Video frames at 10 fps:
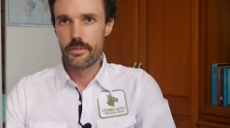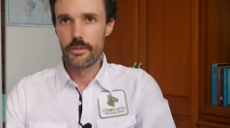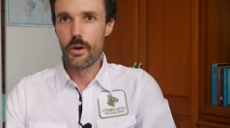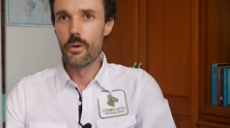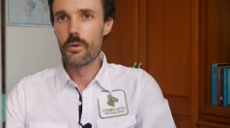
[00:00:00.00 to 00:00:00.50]

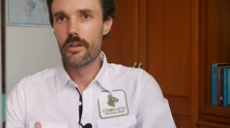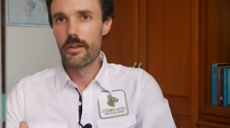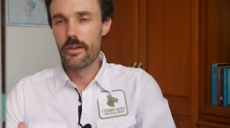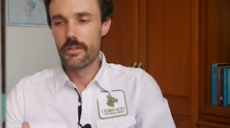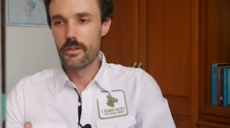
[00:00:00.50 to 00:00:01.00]
So
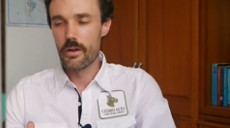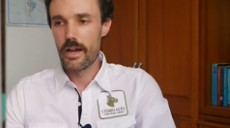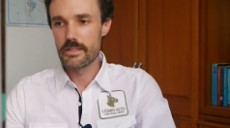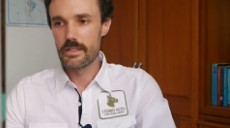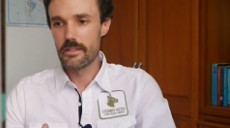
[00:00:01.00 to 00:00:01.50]
you're
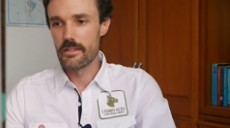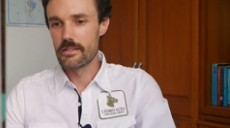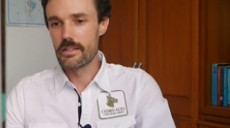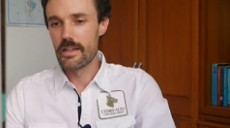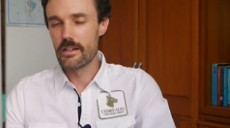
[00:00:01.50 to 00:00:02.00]
asking
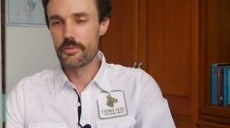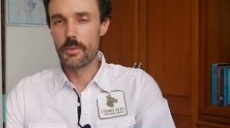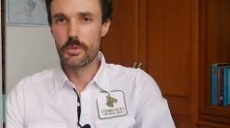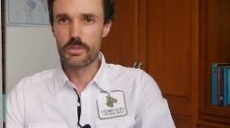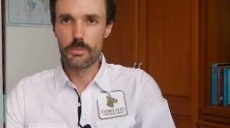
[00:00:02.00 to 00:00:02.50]
this data
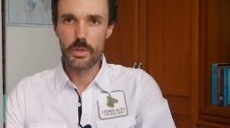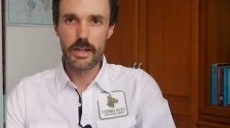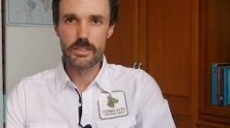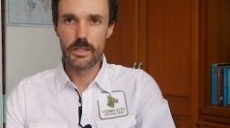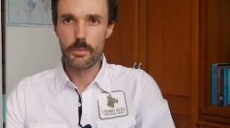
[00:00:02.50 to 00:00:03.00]
from your
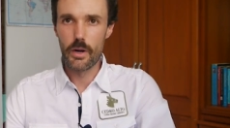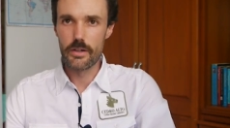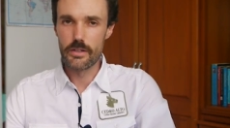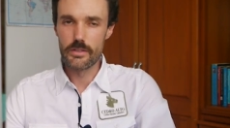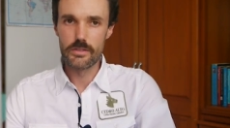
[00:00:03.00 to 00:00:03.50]
supply chain
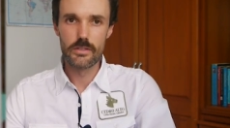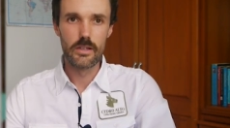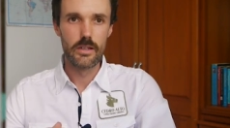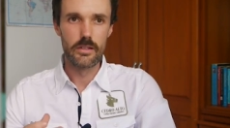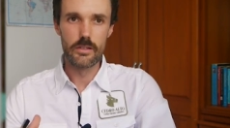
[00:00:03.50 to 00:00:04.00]
partners,
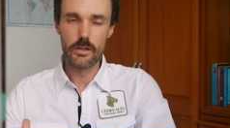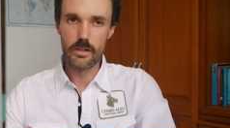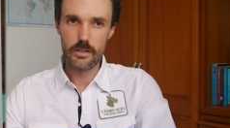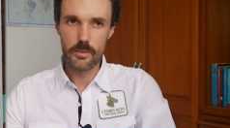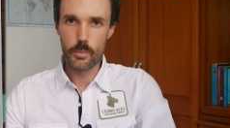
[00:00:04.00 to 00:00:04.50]

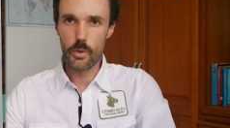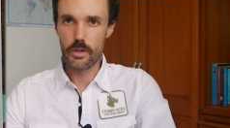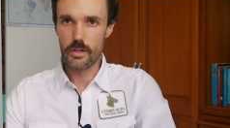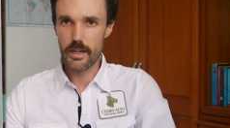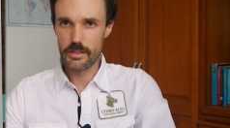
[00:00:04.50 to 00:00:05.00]
your
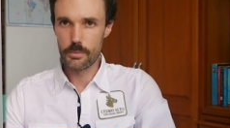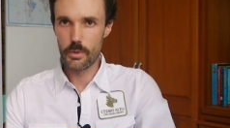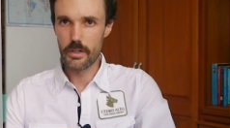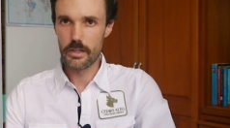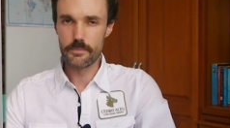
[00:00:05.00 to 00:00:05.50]
importer,
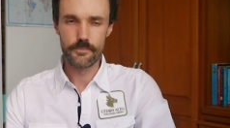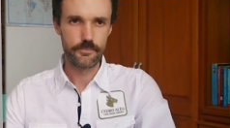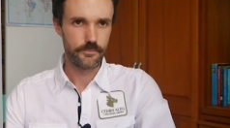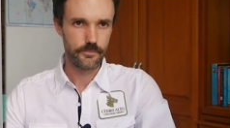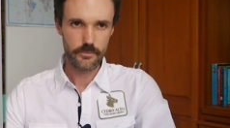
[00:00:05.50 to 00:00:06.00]
exporter,
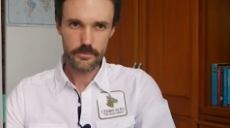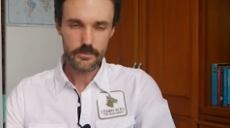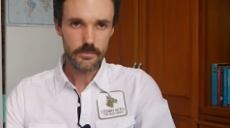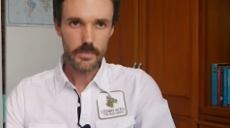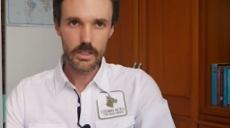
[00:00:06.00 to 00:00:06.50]

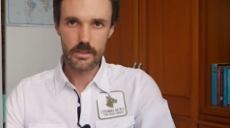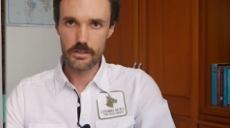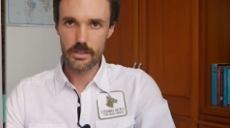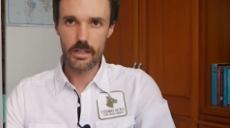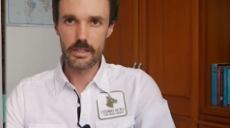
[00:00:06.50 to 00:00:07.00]

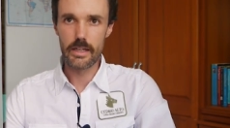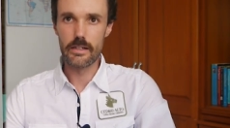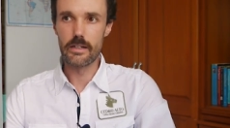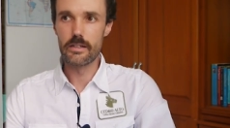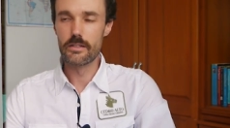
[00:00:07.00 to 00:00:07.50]

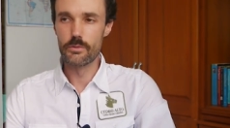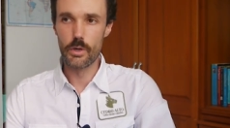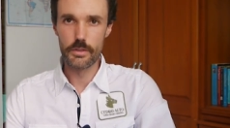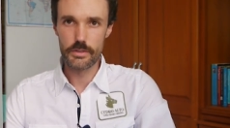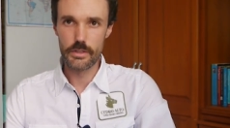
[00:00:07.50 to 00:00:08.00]
consolidator,
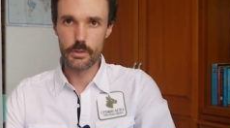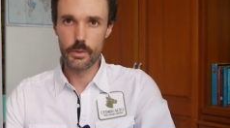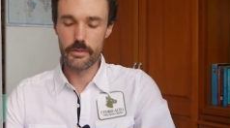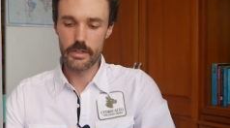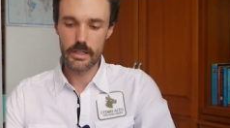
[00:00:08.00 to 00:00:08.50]
roaster,
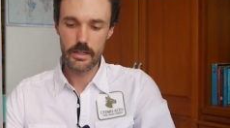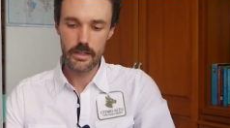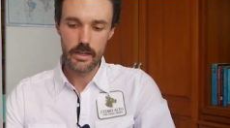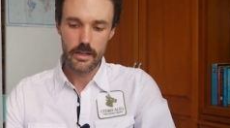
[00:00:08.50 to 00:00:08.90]
whoever.